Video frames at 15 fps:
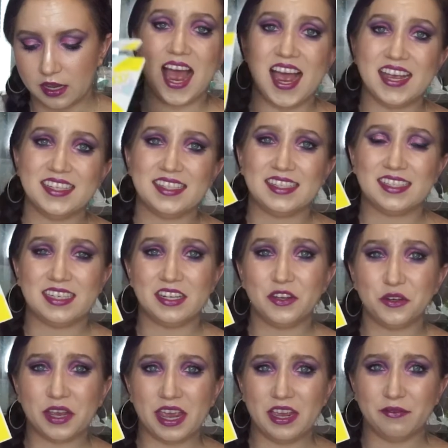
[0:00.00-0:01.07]
I
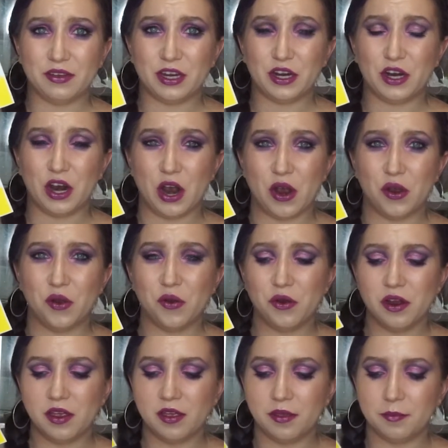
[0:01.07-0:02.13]
still gave it a go
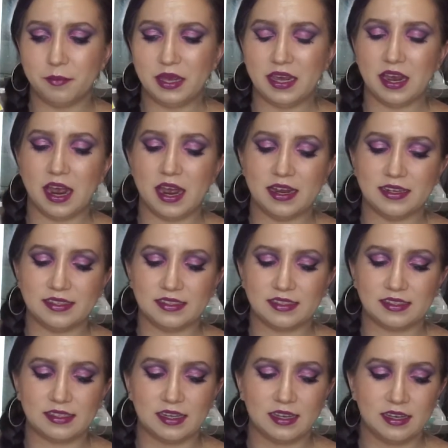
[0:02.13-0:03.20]

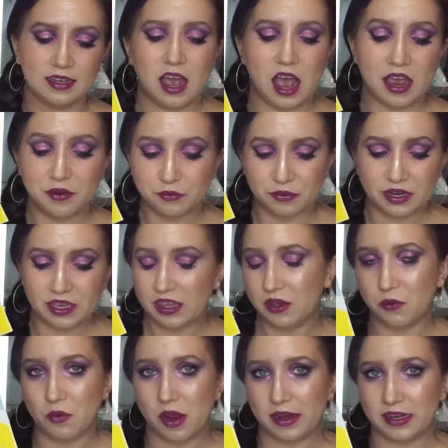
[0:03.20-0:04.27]
because I really
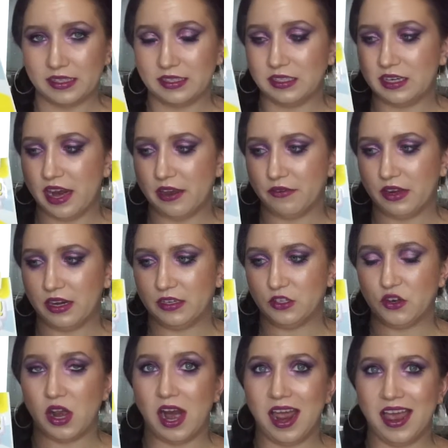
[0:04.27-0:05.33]
wanted to give it a
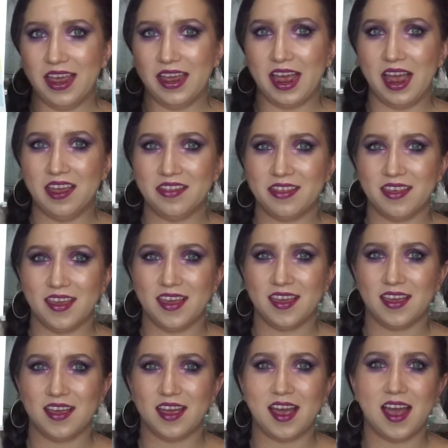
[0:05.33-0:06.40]
try. I
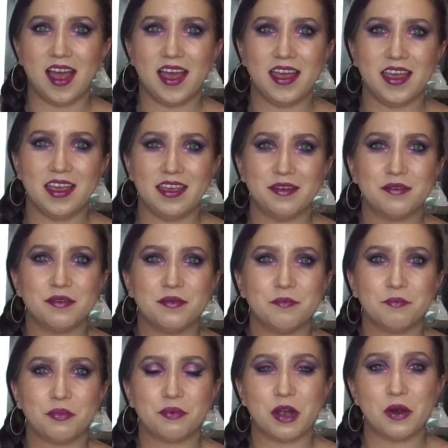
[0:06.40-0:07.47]
think I
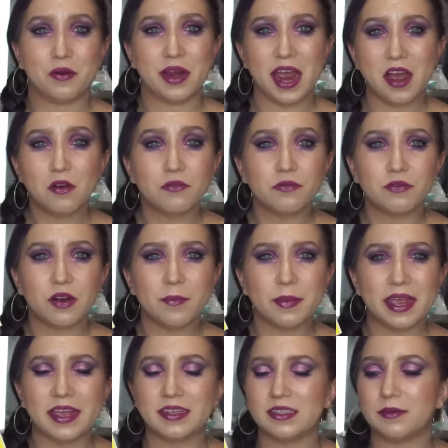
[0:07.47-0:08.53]
broke out from
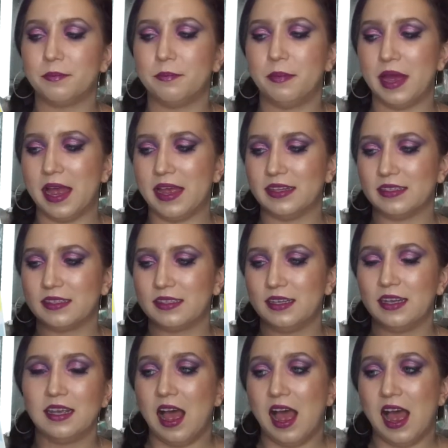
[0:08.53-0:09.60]
it, but
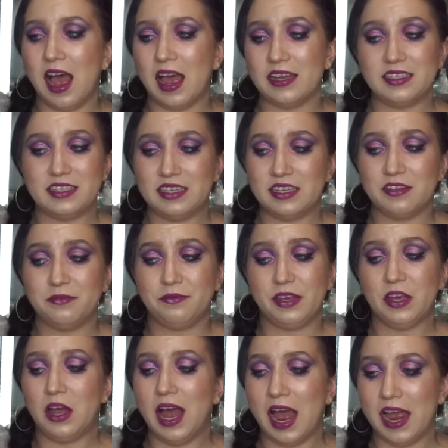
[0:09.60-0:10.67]
I did
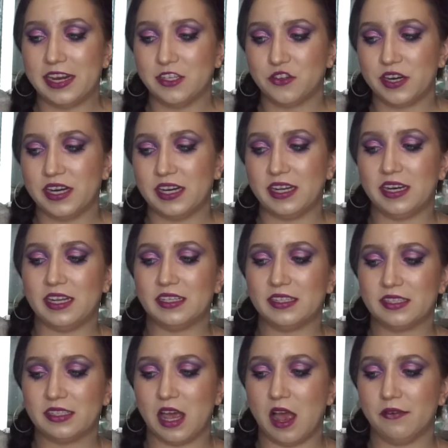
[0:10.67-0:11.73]
feel hydrated
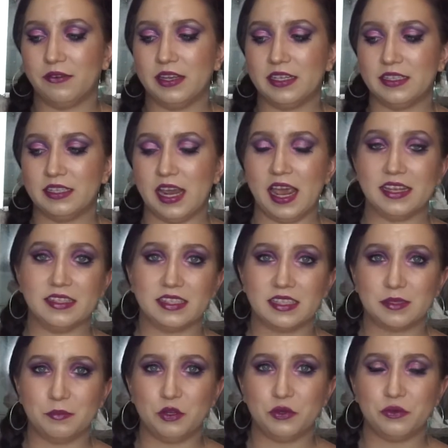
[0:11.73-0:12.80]
and softened and
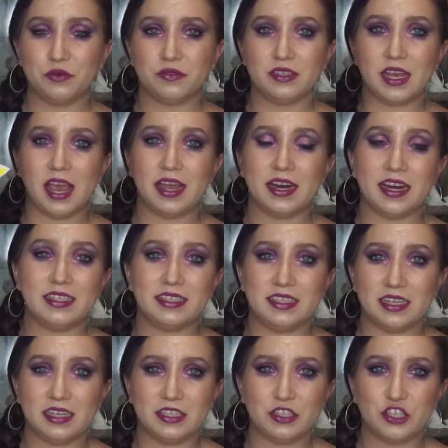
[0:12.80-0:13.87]
smoothed, and I
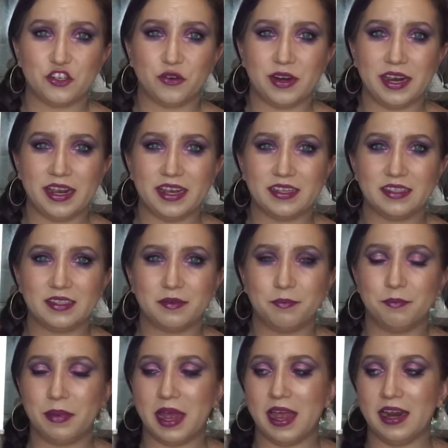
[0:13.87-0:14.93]
did enjoy it,
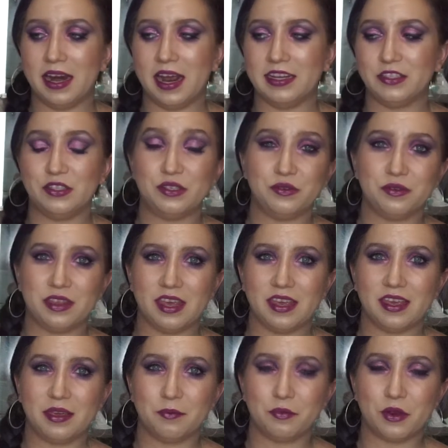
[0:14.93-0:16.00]
but I do
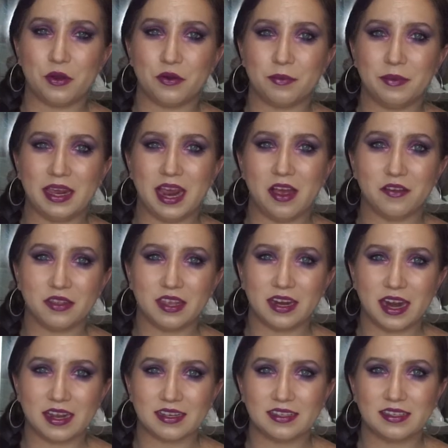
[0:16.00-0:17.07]
think it broke me out the
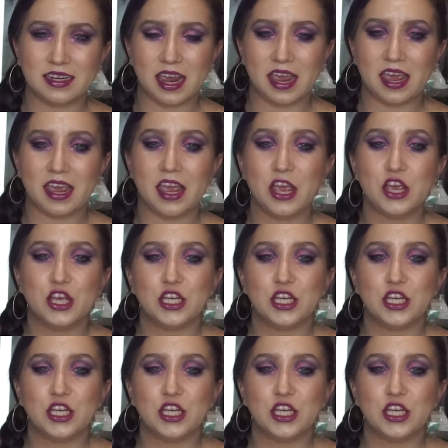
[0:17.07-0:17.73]
next day.